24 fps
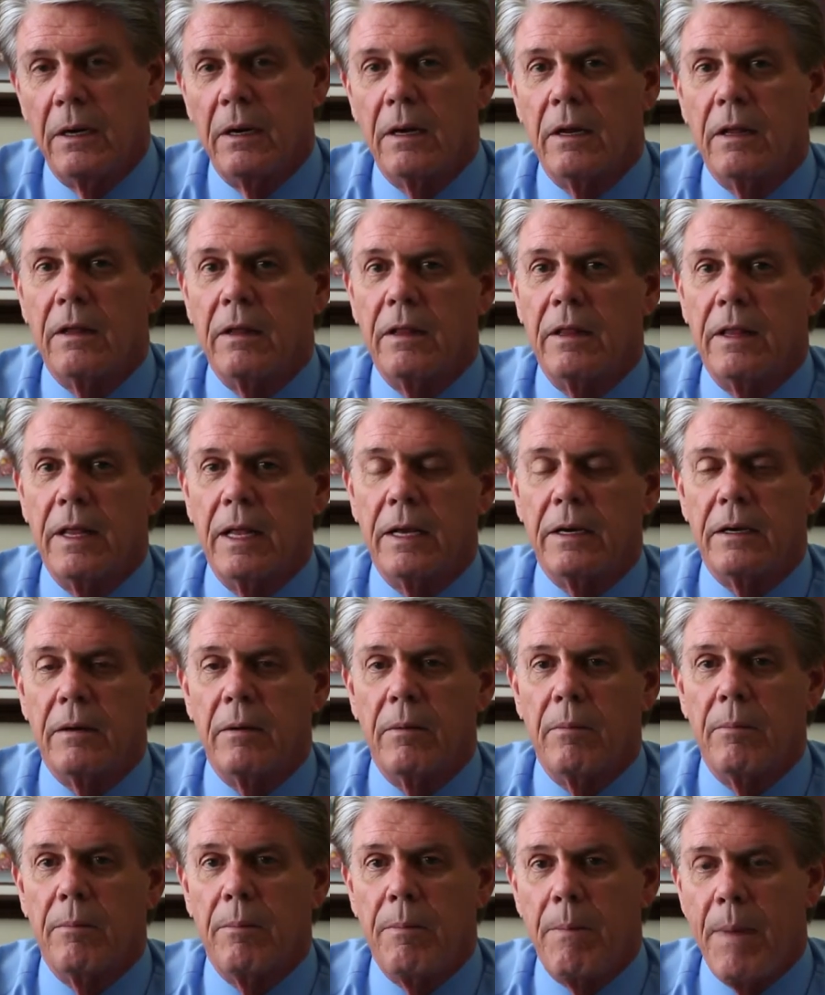that
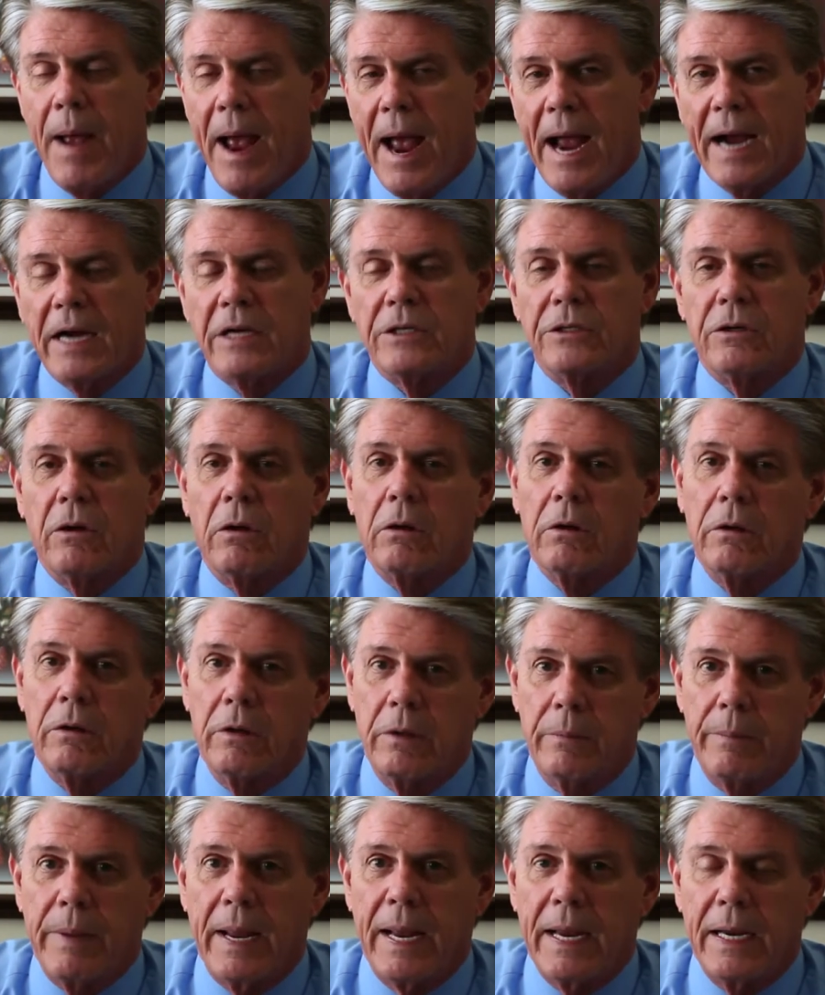backs all of the
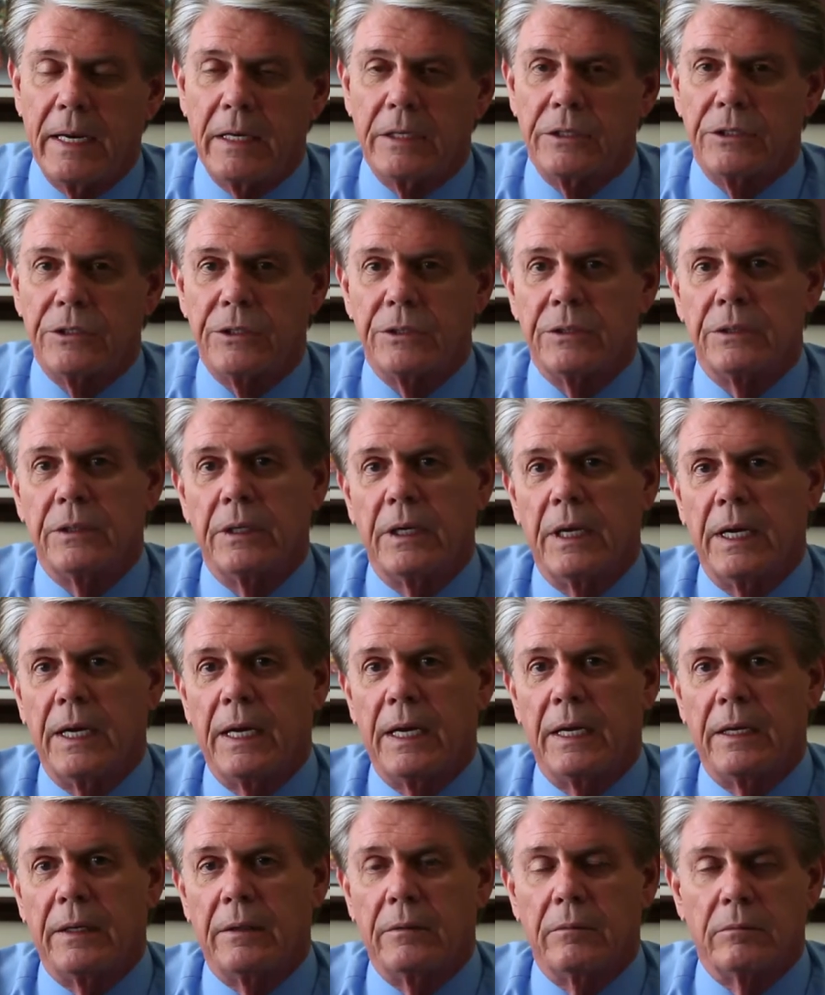banks,
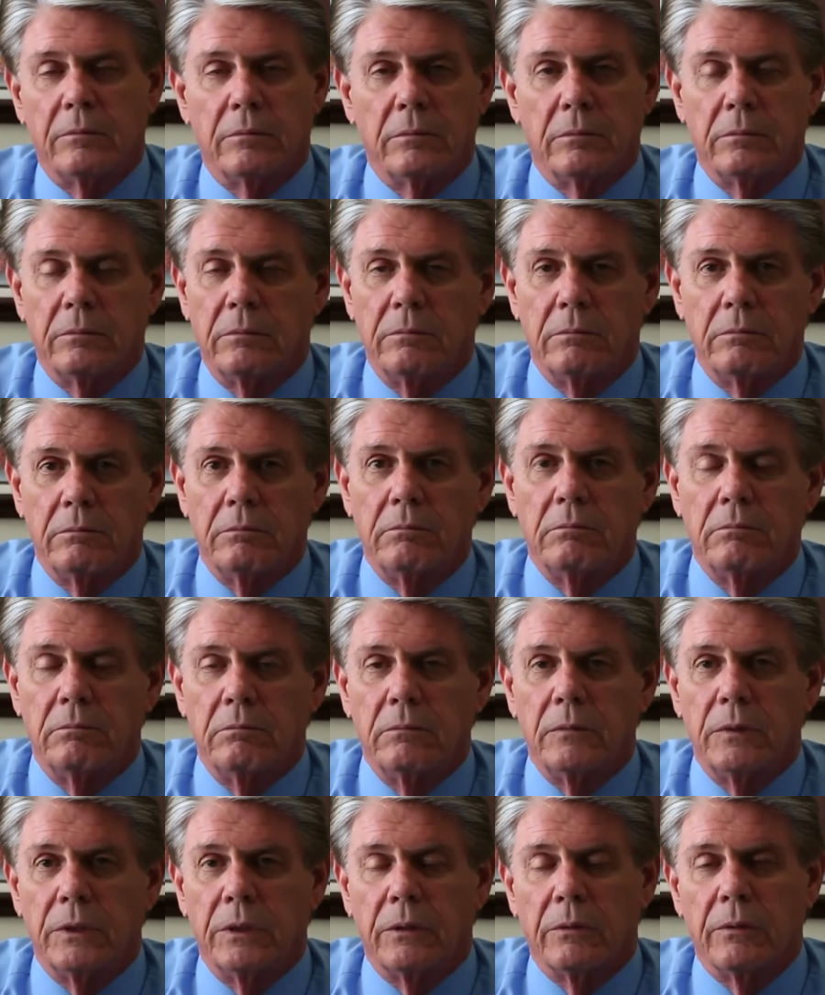and
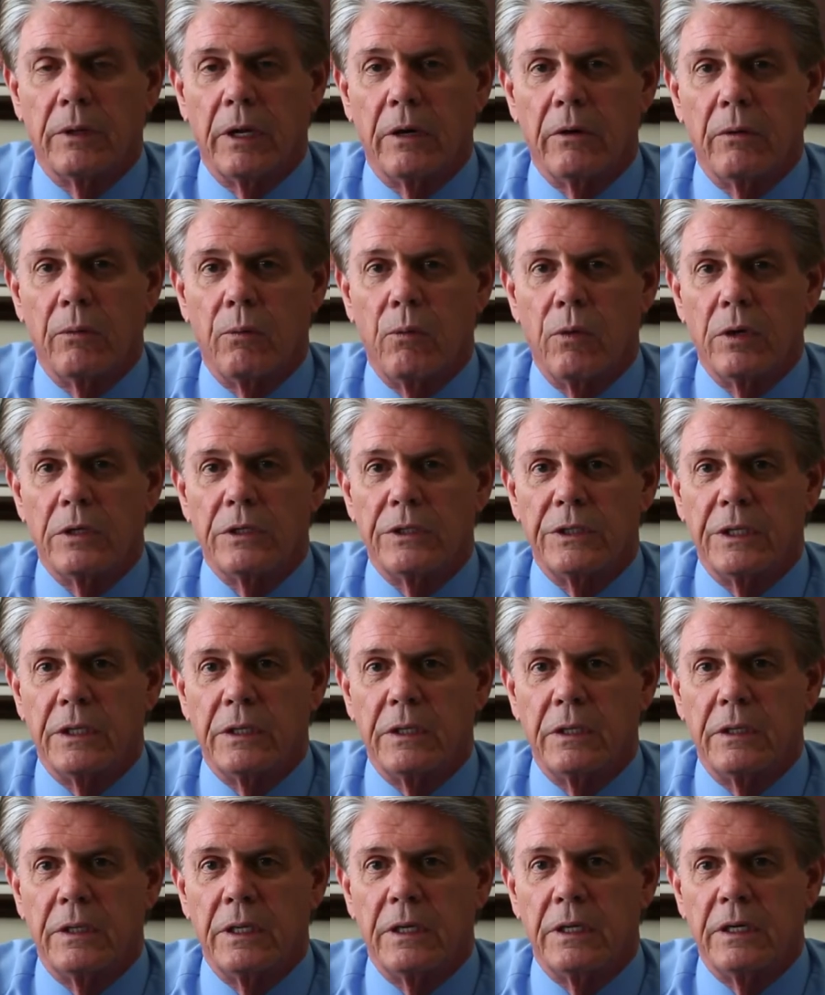they're the ones
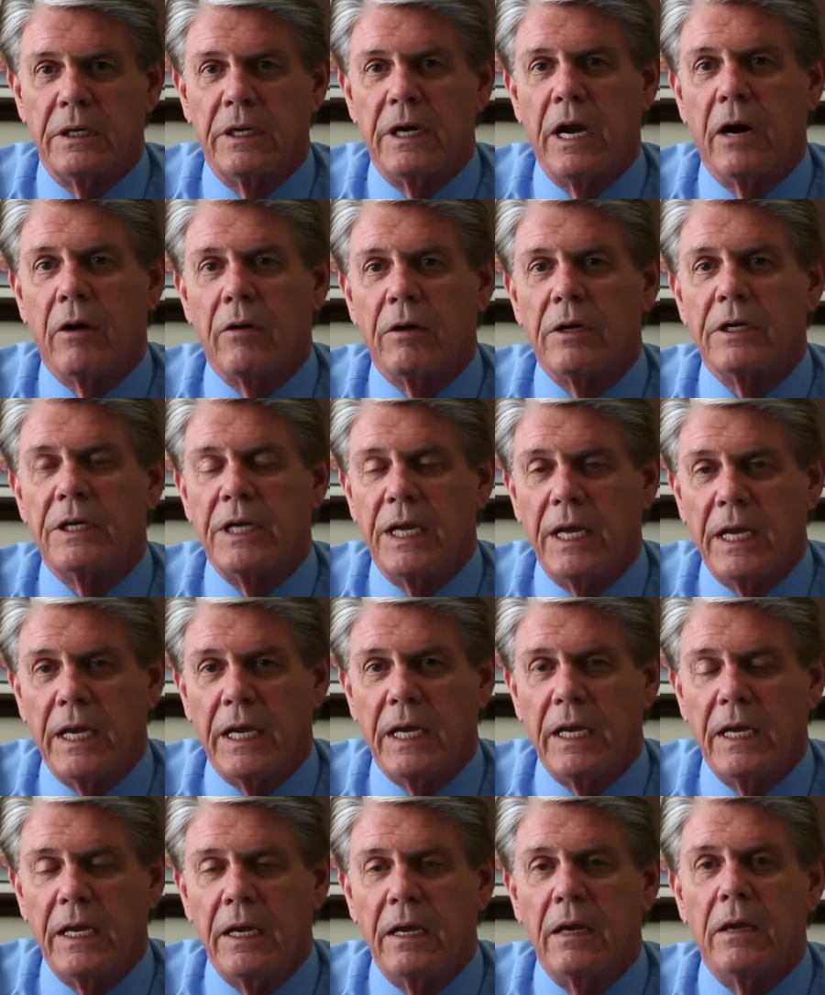that
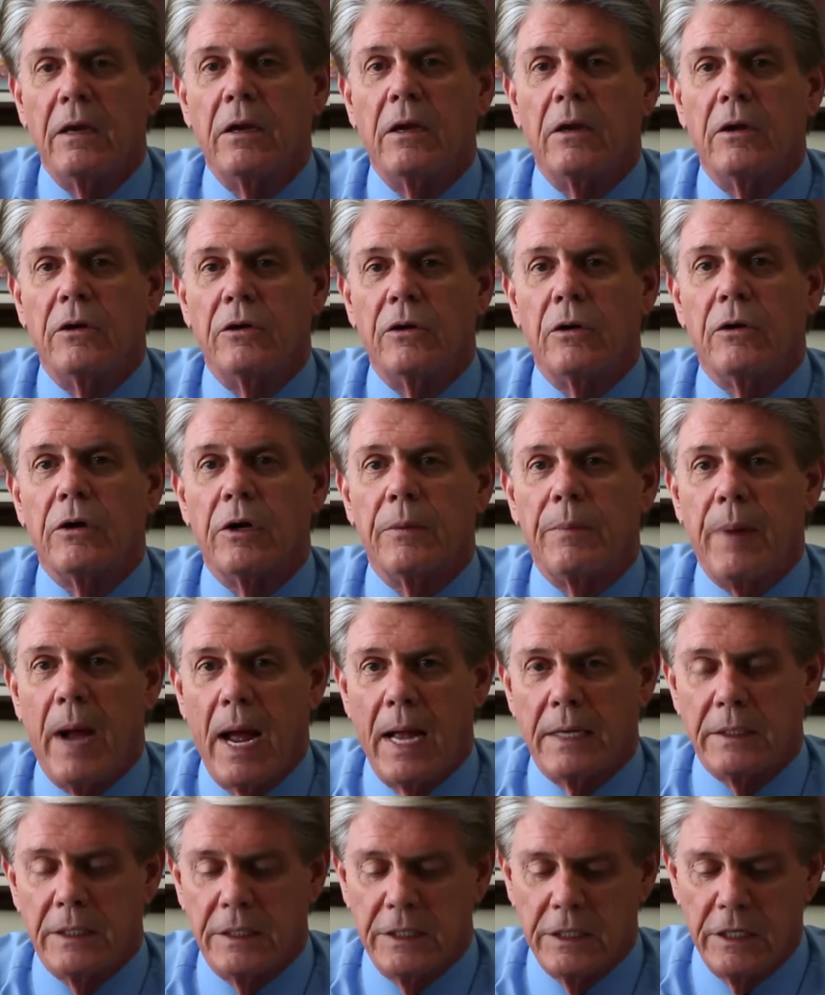guarantee your
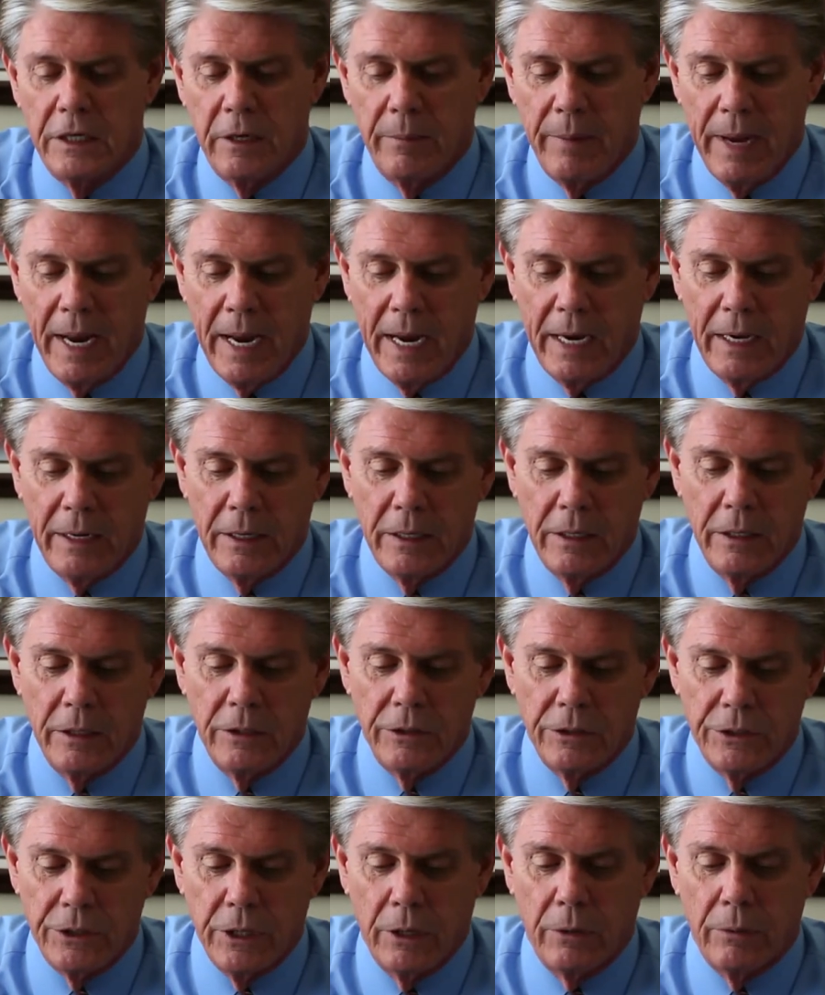deposits in the bank.
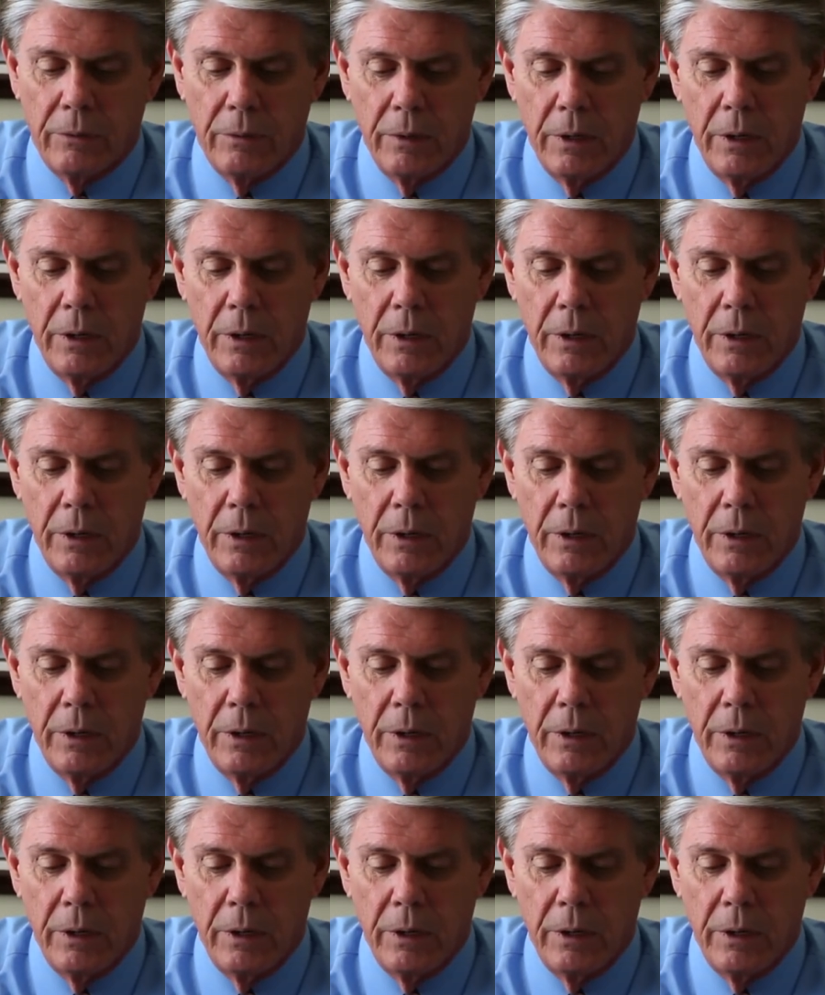So